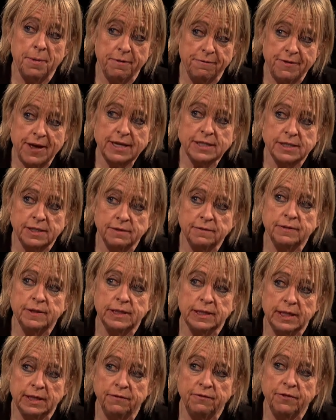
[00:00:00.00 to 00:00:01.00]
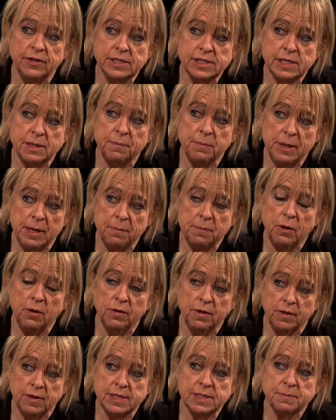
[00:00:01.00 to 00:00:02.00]
effective in convincing people
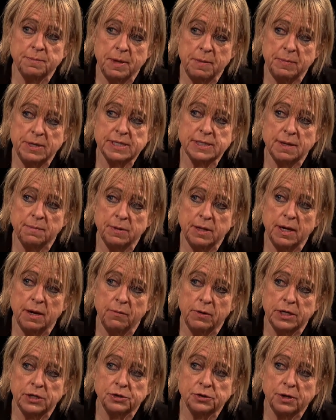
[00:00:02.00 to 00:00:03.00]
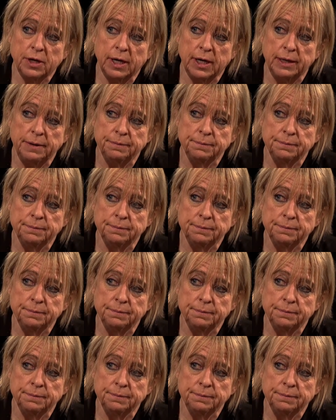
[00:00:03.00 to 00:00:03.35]
that this may be something I want to try.